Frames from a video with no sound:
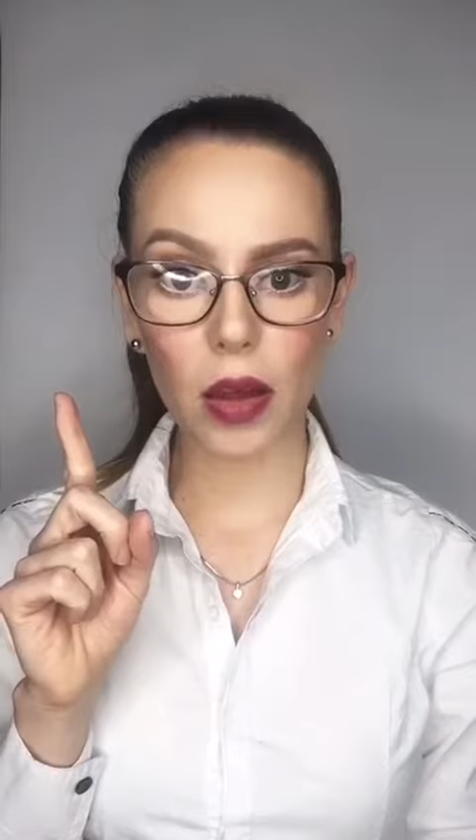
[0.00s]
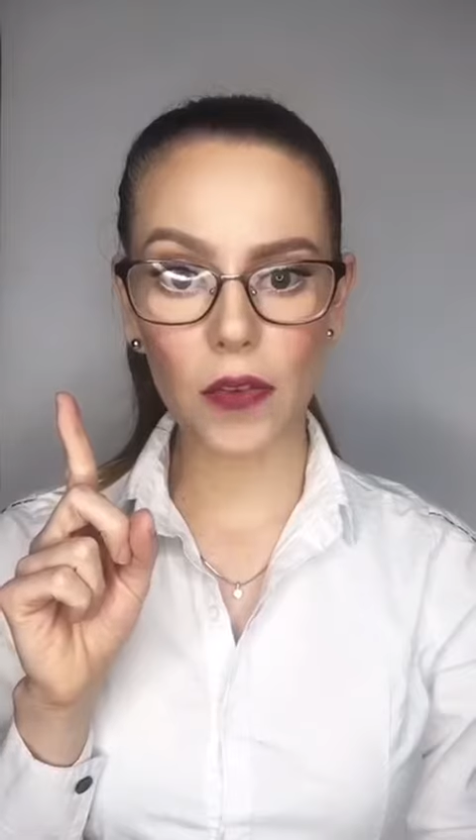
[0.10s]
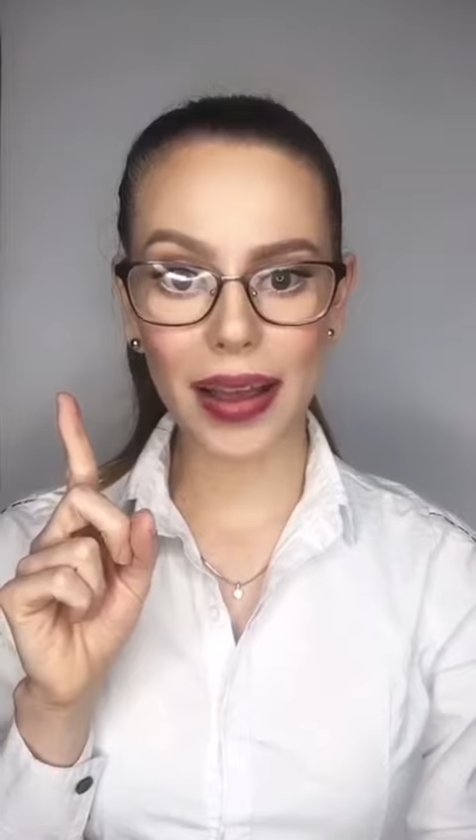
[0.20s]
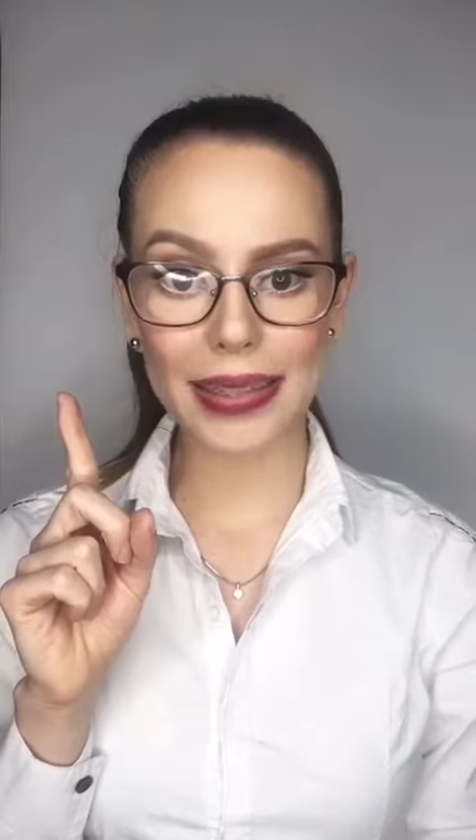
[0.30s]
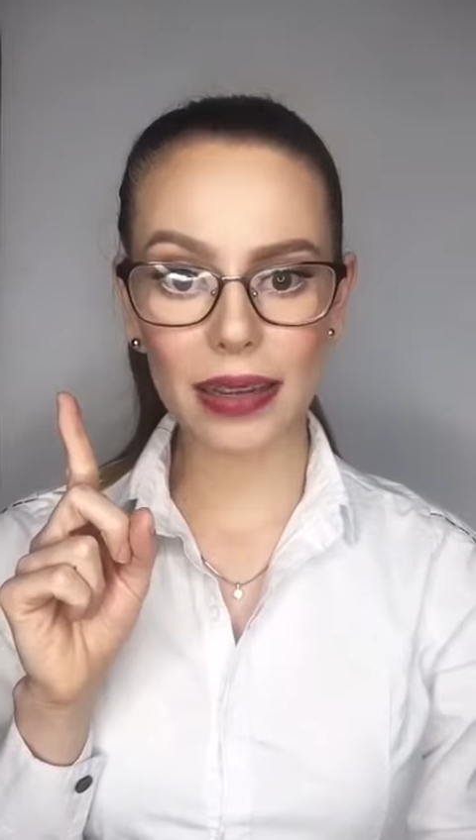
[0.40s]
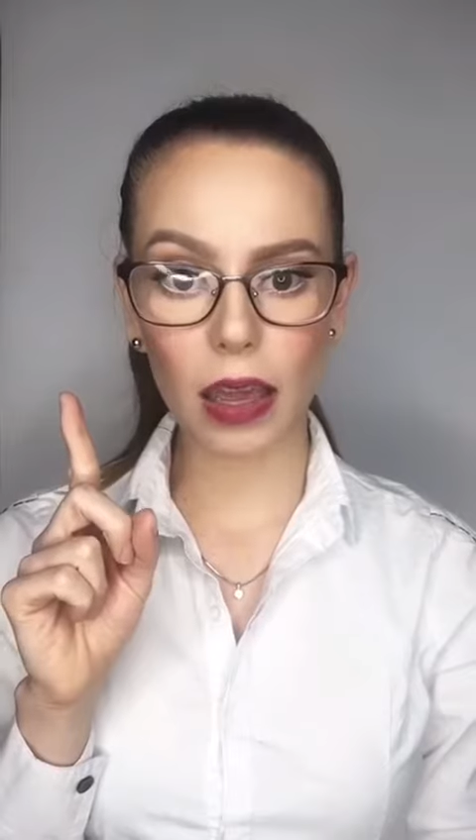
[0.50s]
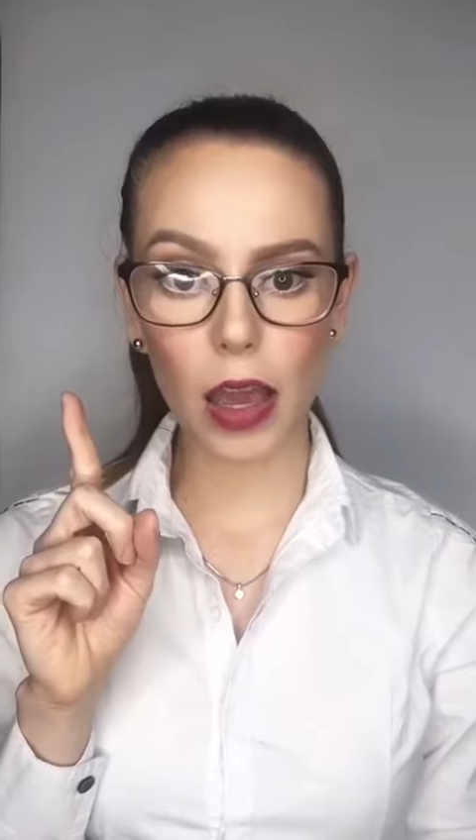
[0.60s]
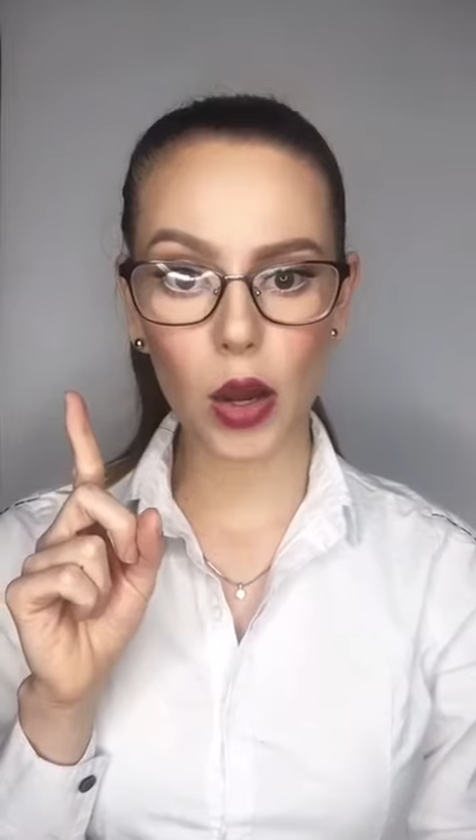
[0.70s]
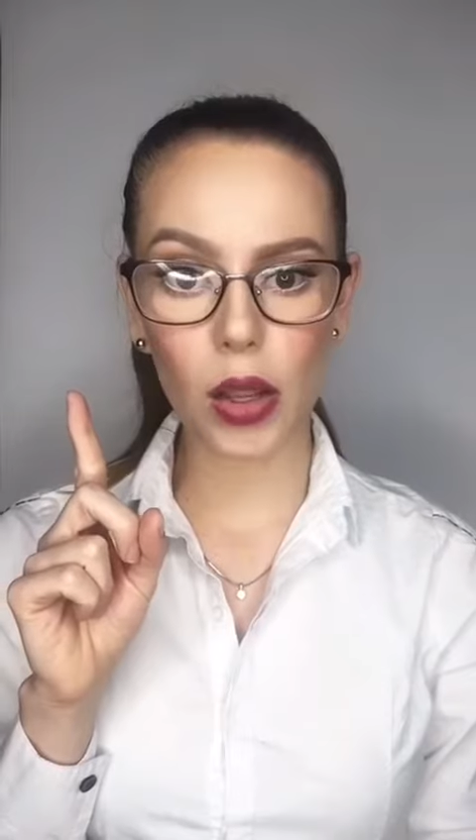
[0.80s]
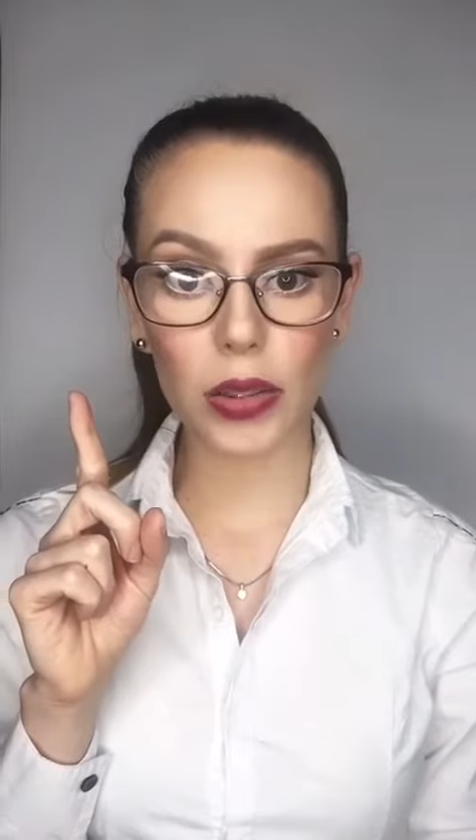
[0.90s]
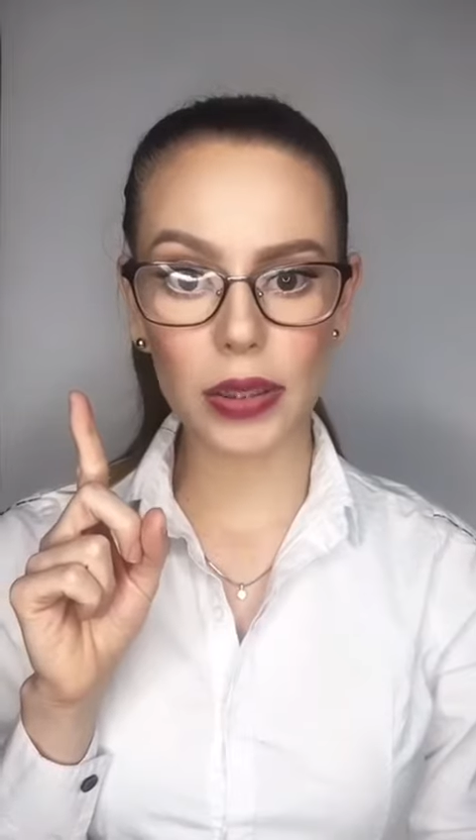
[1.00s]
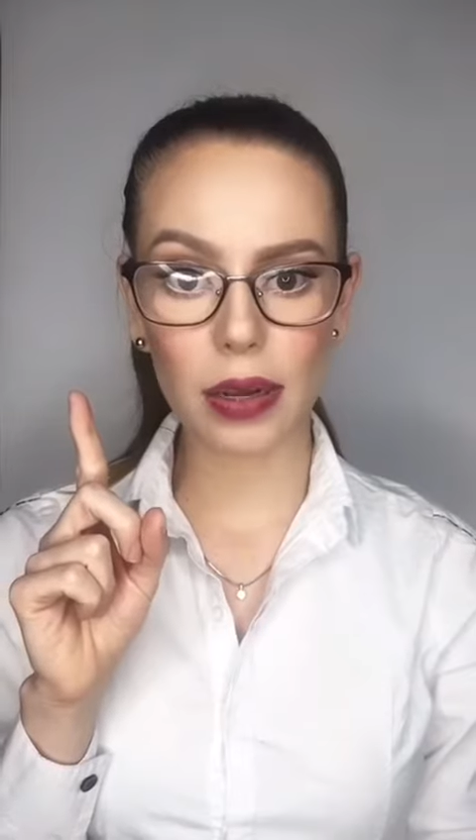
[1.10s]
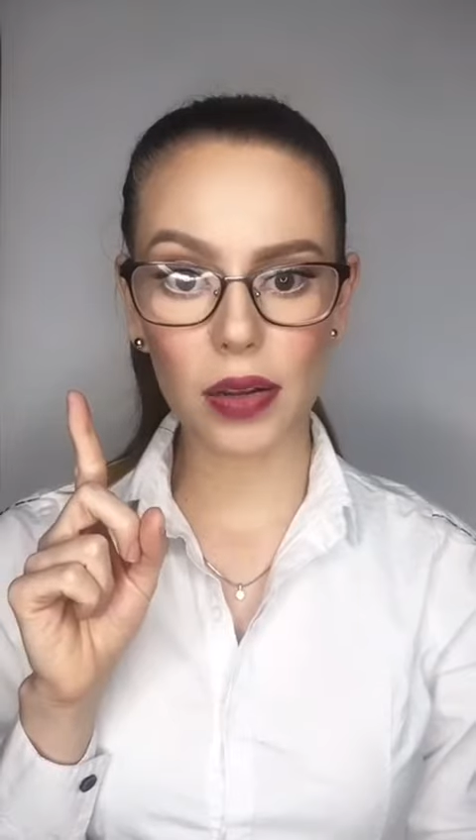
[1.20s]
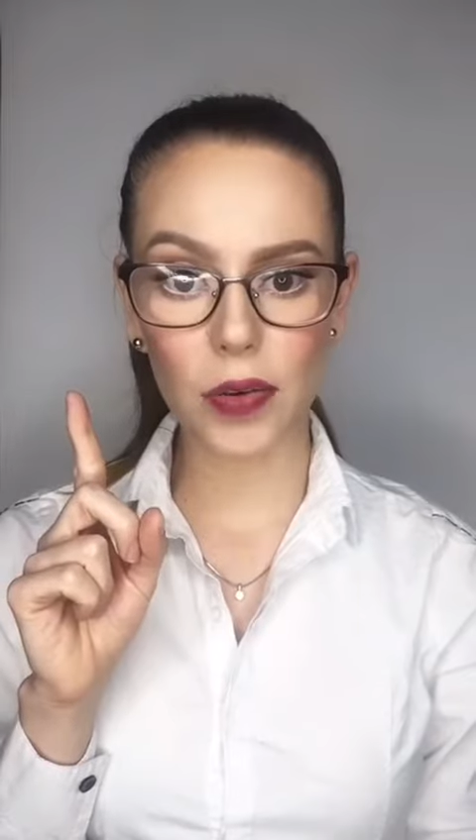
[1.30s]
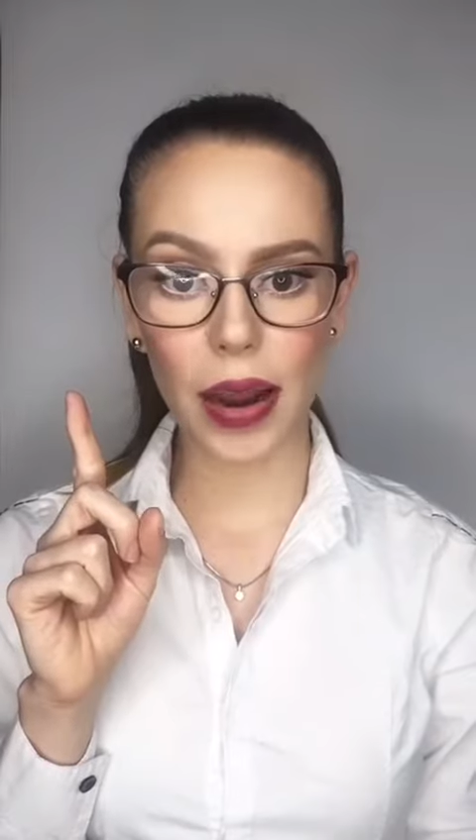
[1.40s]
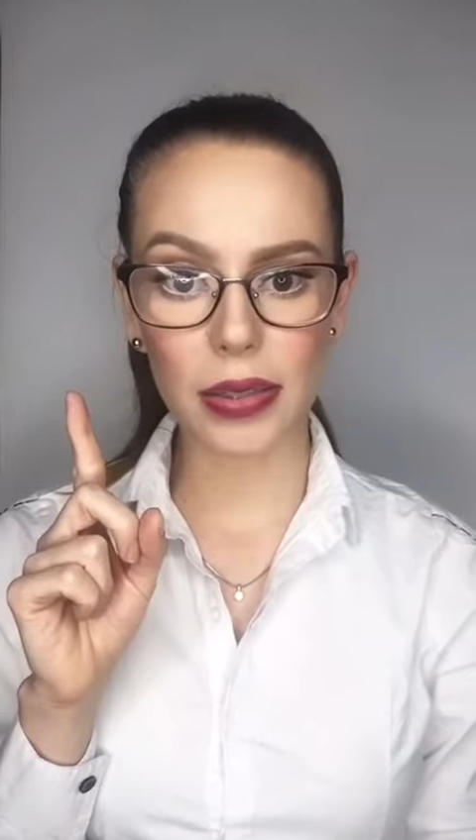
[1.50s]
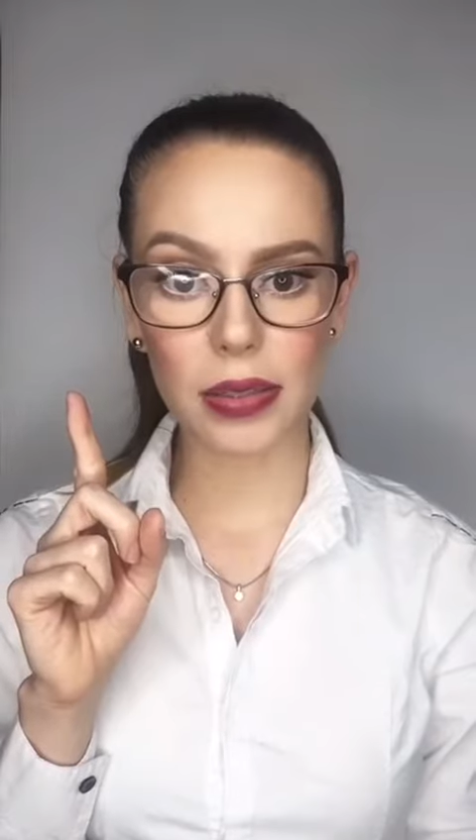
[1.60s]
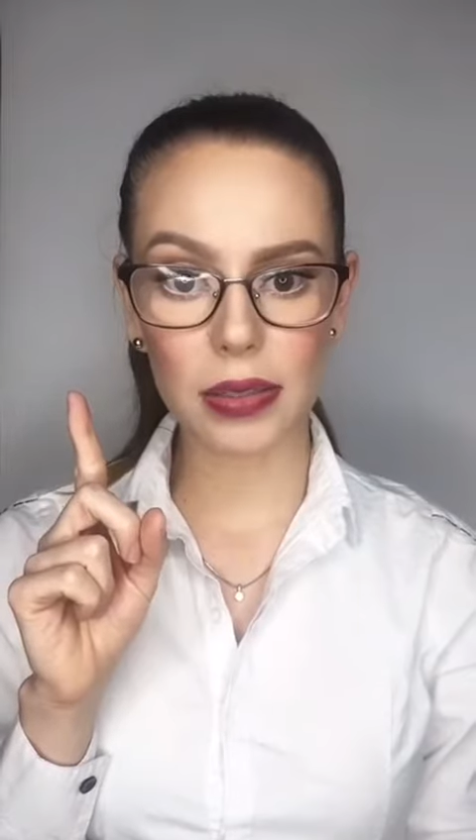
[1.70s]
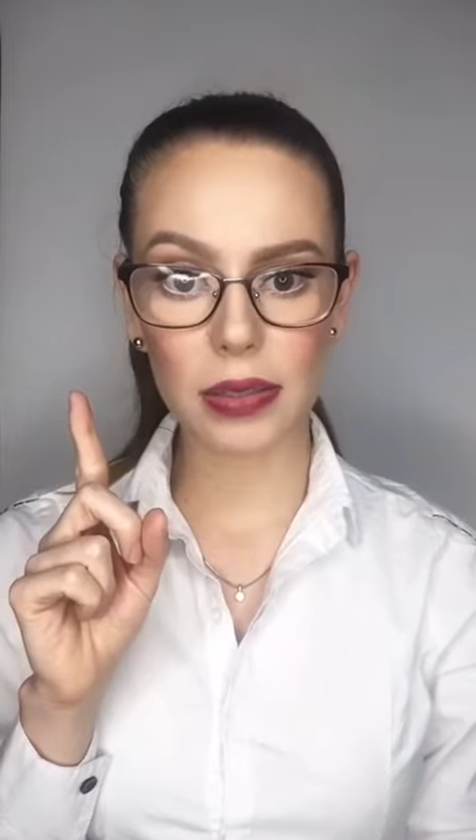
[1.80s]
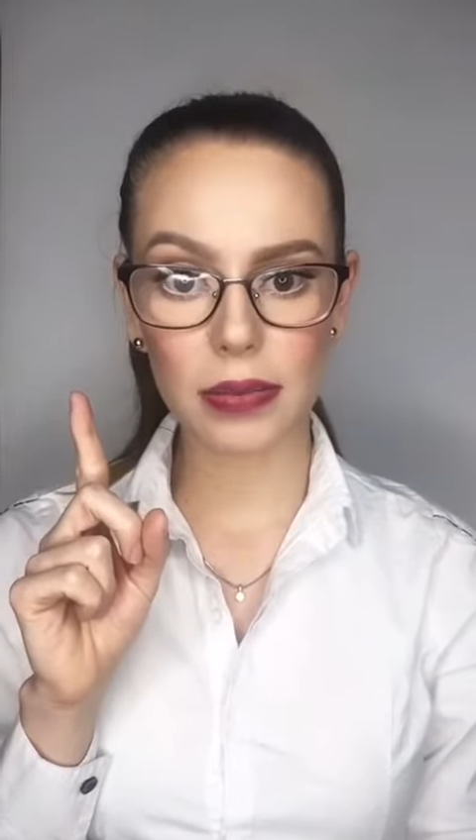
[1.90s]
of attacking ecological
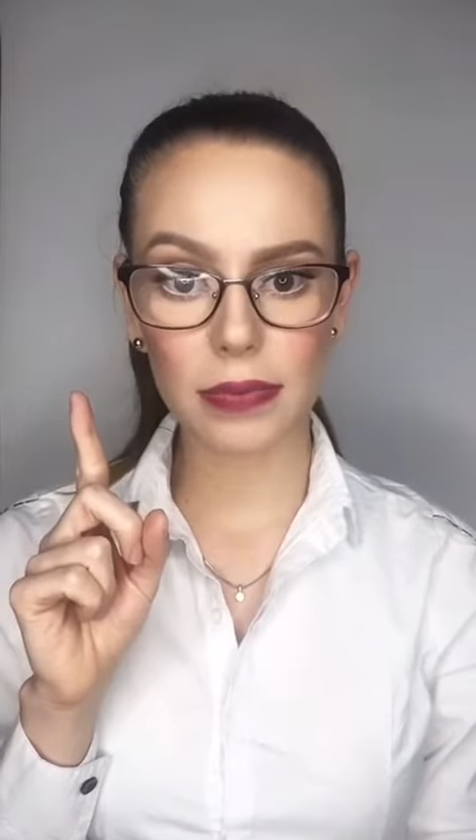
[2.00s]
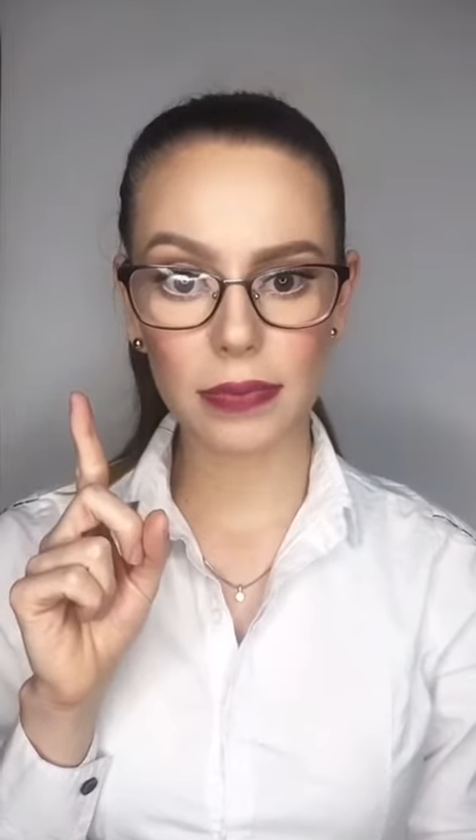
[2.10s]
crisis.